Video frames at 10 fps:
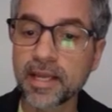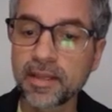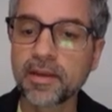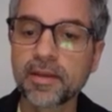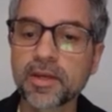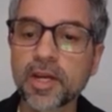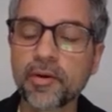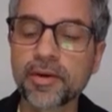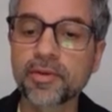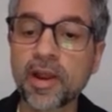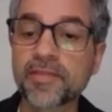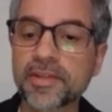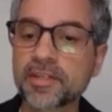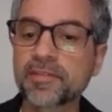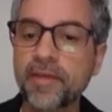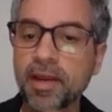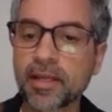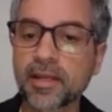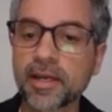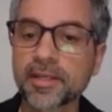in the current draft, this is fairly
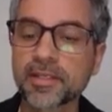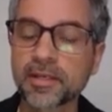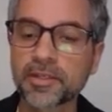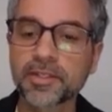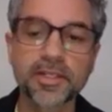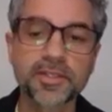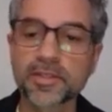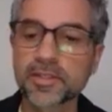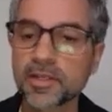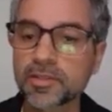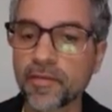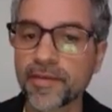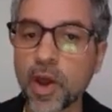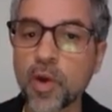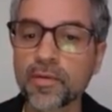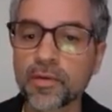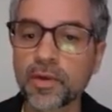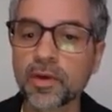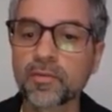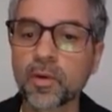light touch. It's just a sort of an
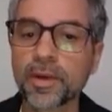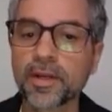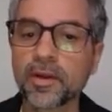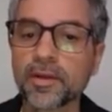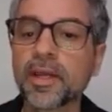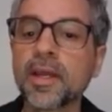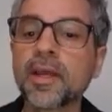overview of what went on.